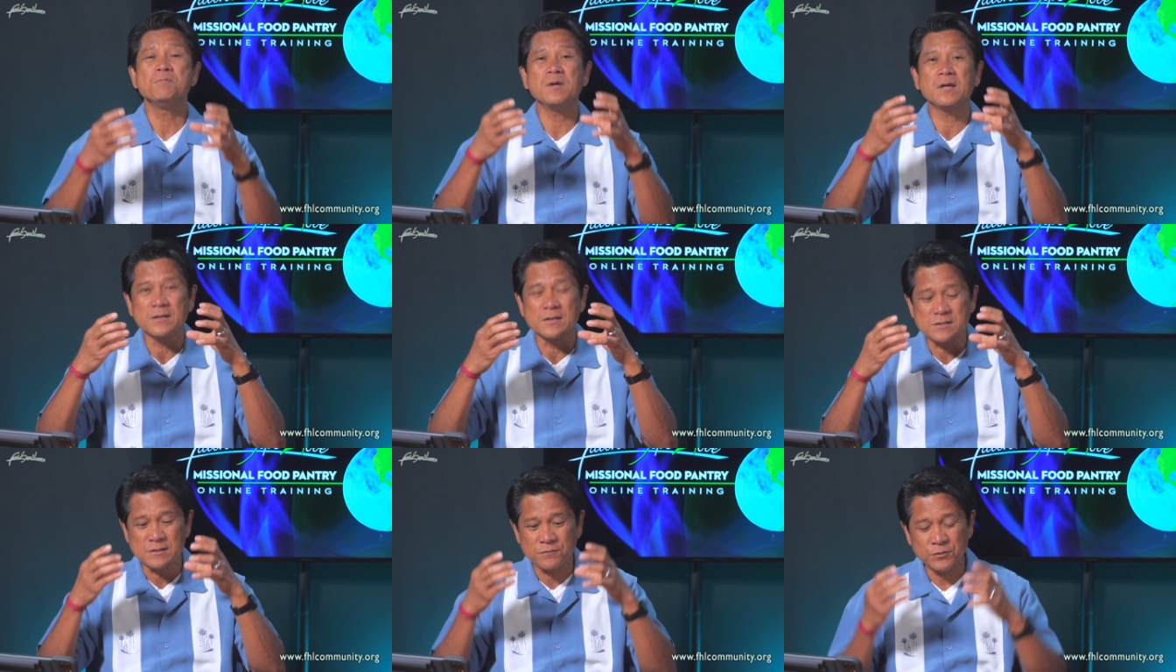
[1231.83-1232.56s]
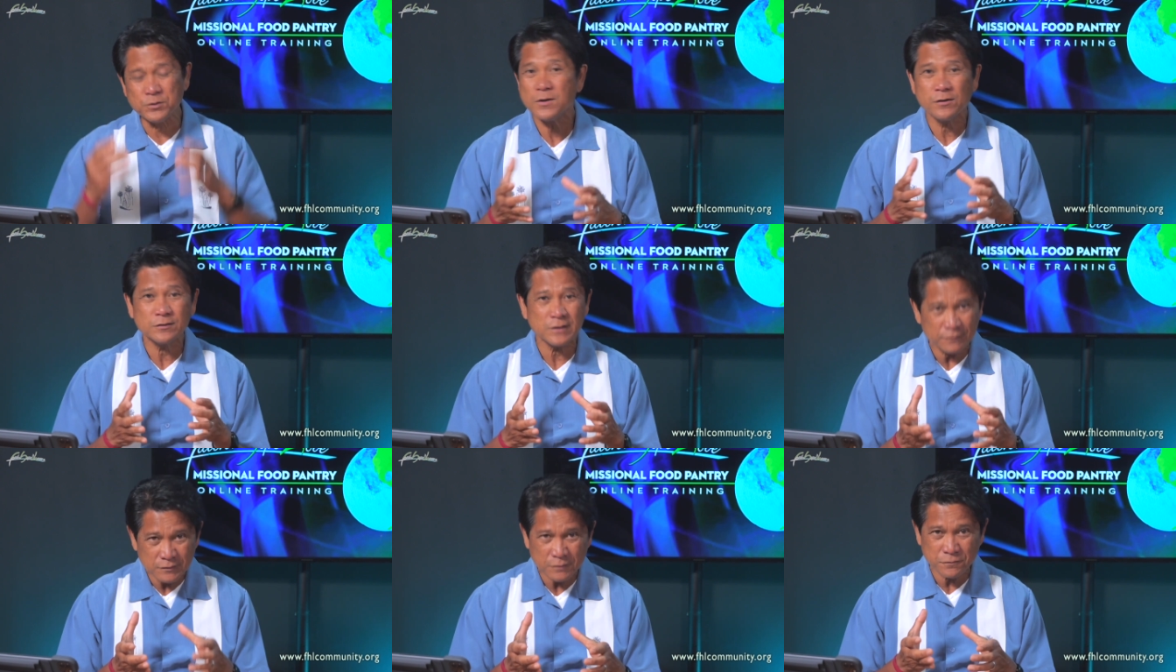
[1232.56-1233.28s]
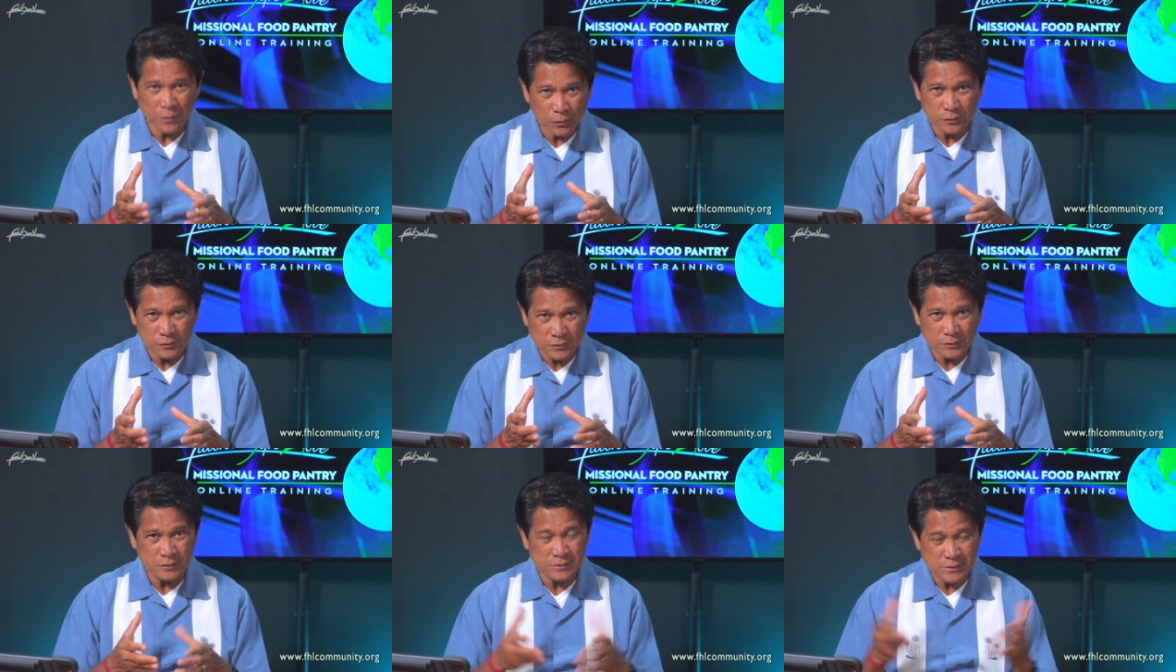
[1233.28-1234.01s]
Because if you don't have the
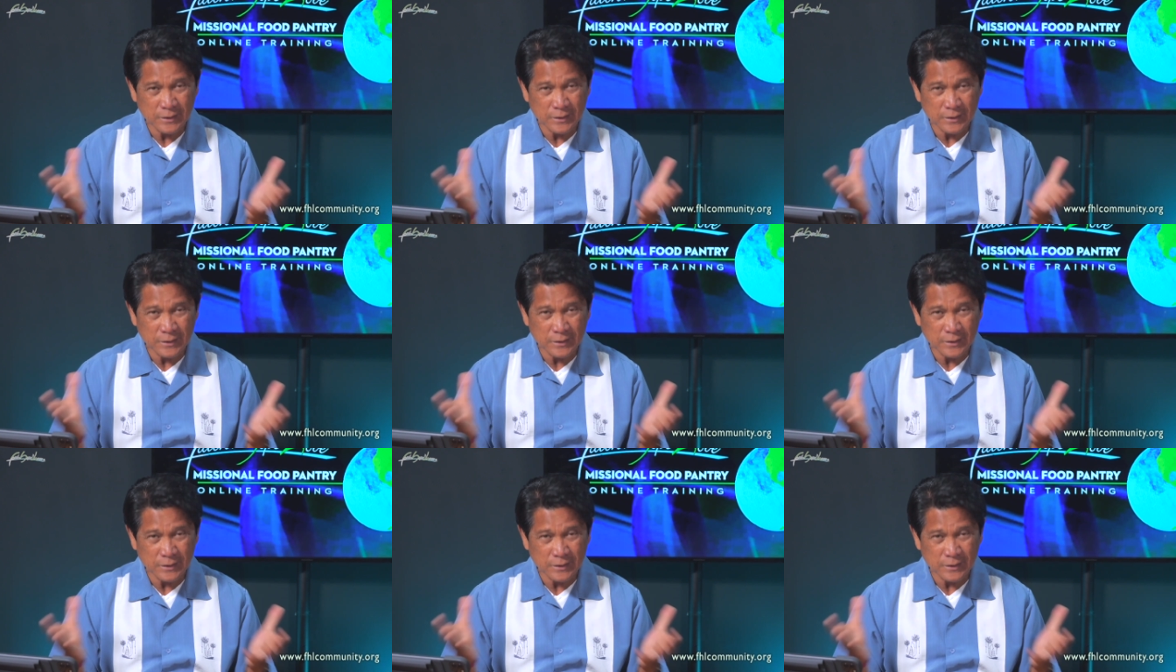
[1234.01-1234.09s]
volunteers,